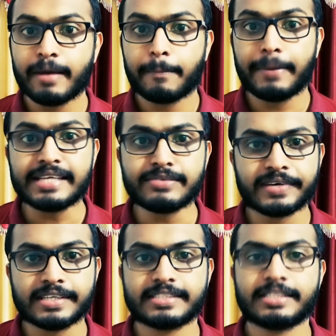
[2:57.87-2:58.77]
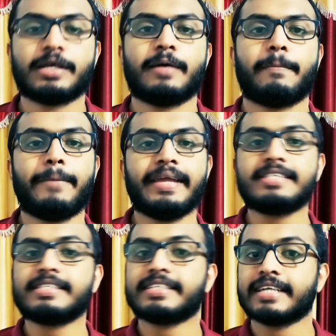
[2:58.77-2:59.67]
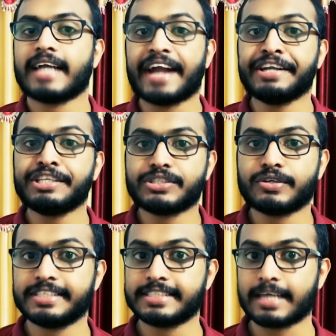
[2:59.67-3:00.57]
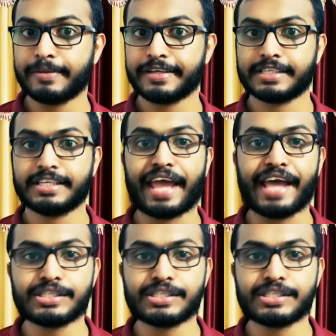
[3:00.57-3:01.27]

please friends, please uninstall this application as